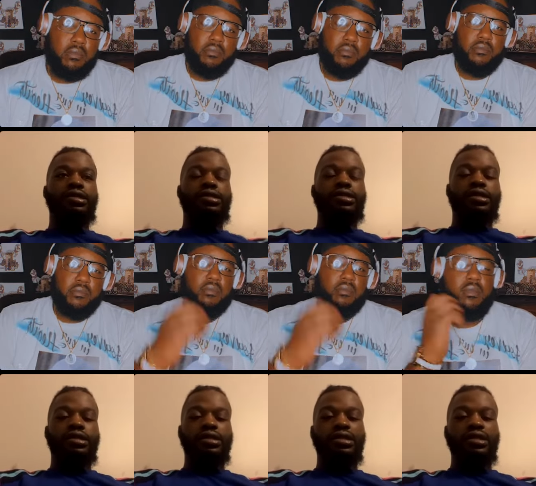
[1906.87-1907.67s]
Speaker 1: the
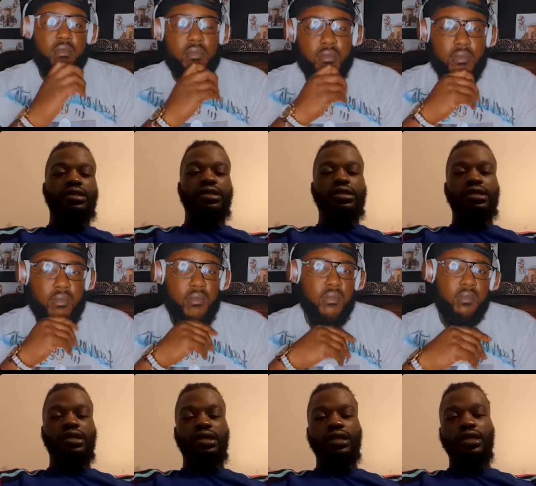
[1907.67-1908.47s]

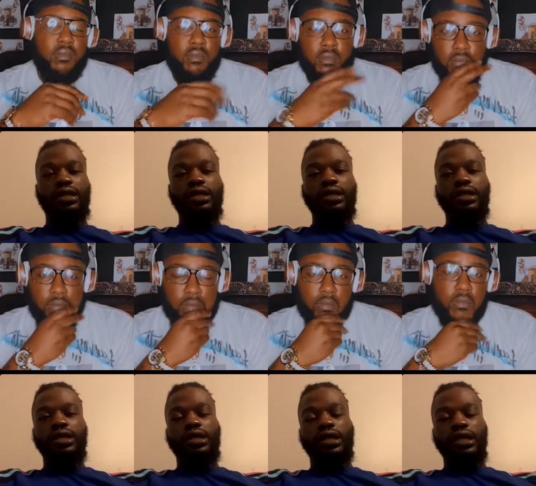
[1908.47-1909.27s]
consistency
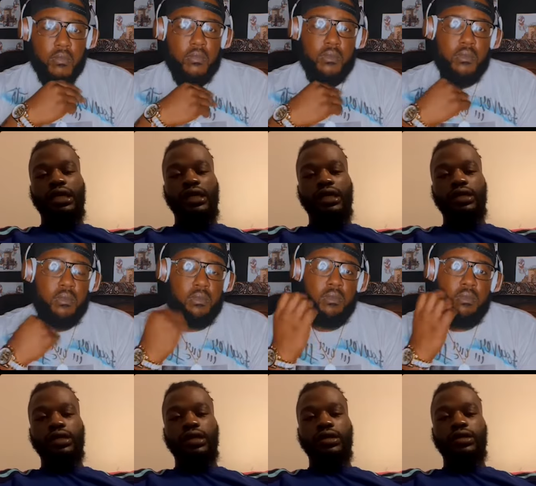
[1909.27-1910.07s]
and you
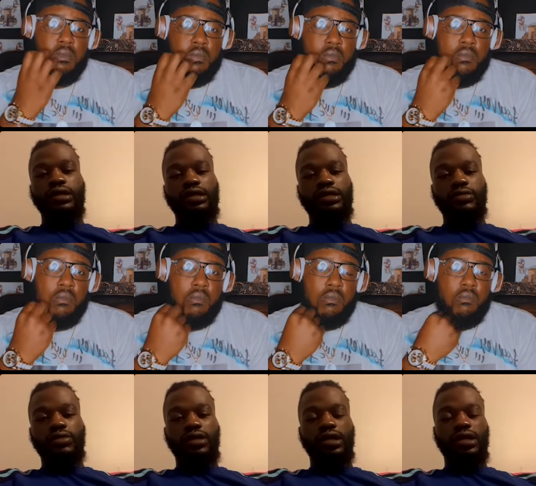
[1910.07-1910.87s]
know the
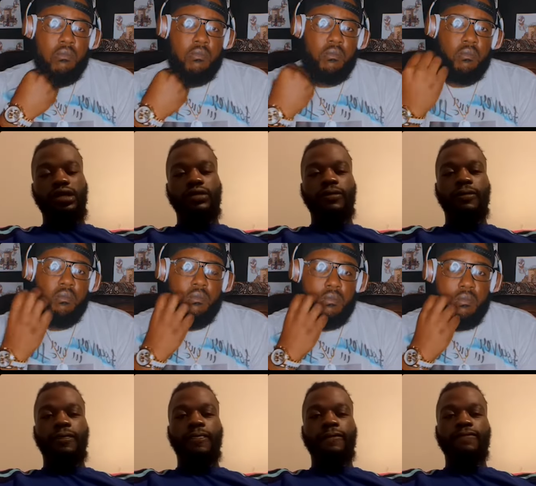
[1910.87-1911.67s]
discipline.
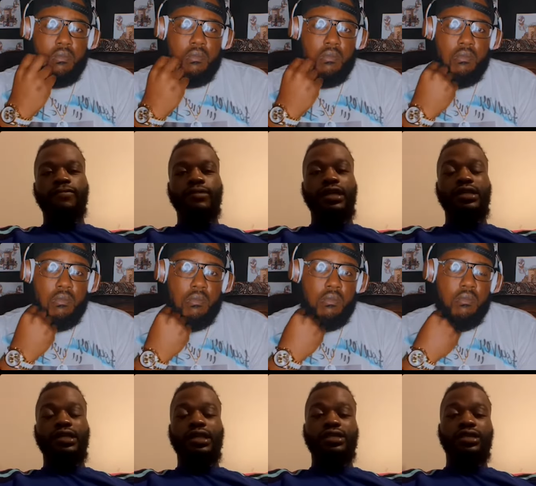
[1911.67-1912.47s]
That
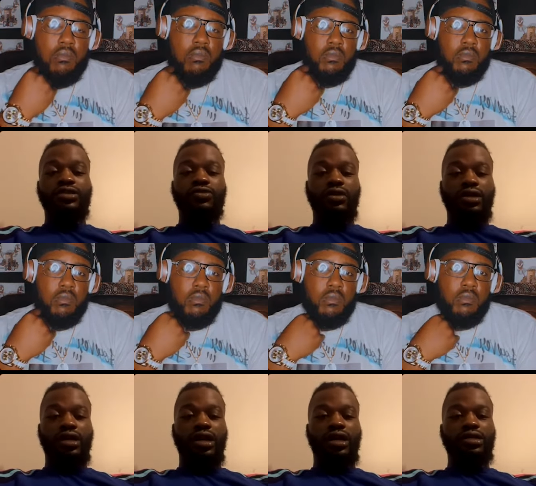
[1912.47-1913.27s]
that's that's one of the
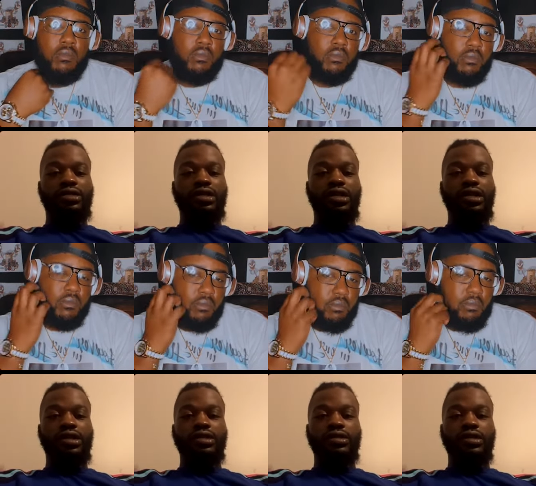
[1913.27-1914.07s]
hardest things.
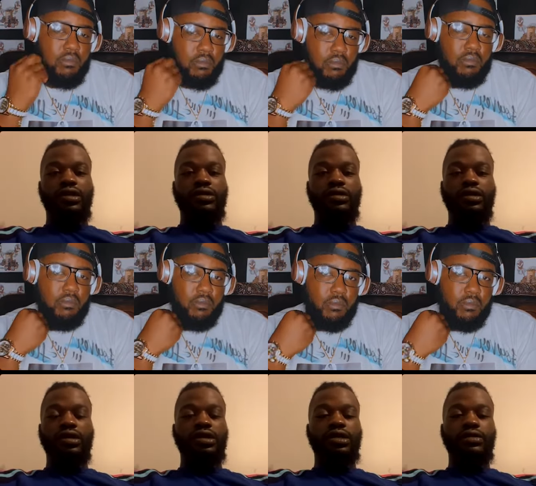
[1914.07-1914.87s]
You
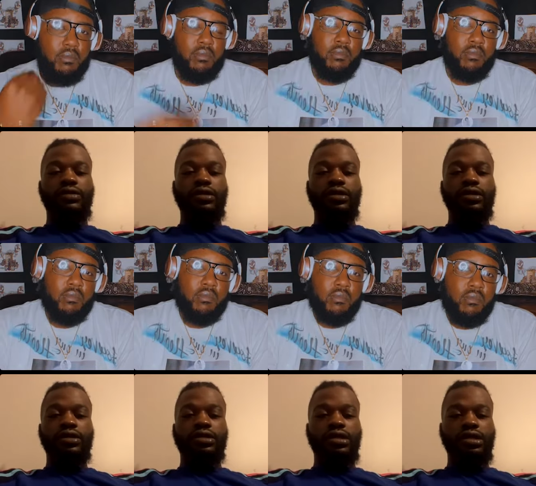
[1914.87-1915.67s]
know, uh, mm-hmm.
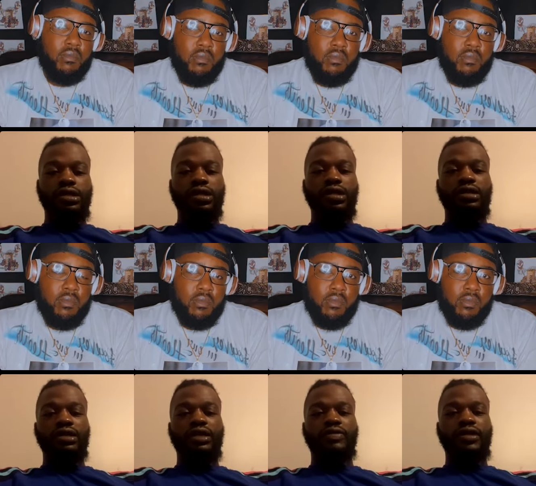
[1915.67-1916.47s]
just uh,
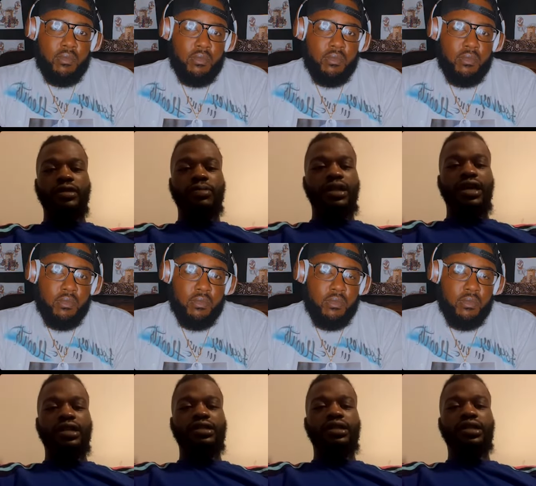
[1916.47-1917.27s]
giving up a lot
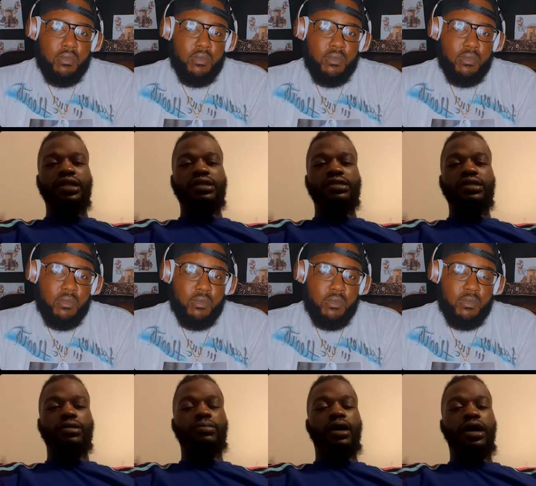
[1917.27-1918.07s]
of things. You know,
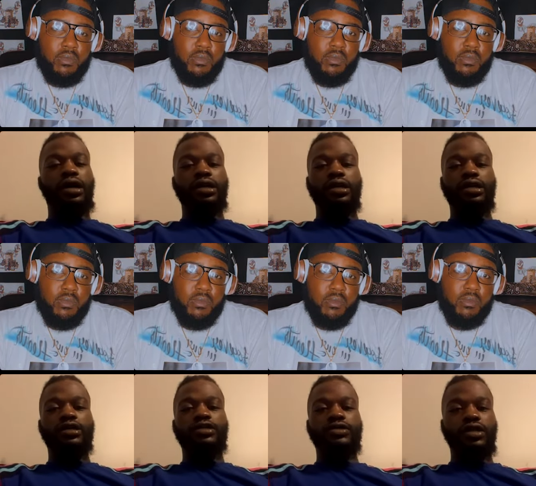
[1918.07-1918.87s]
partying,
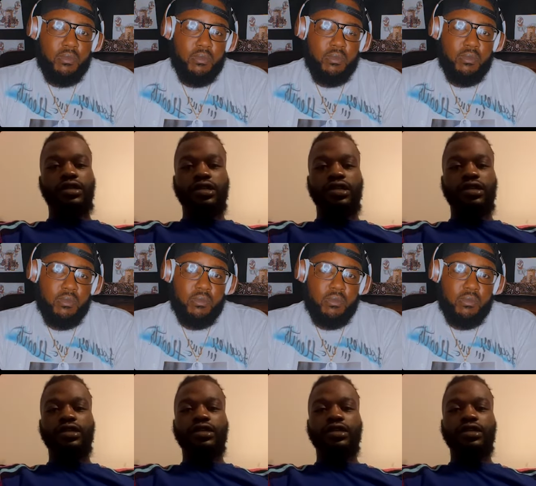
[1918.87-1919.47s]
drinking,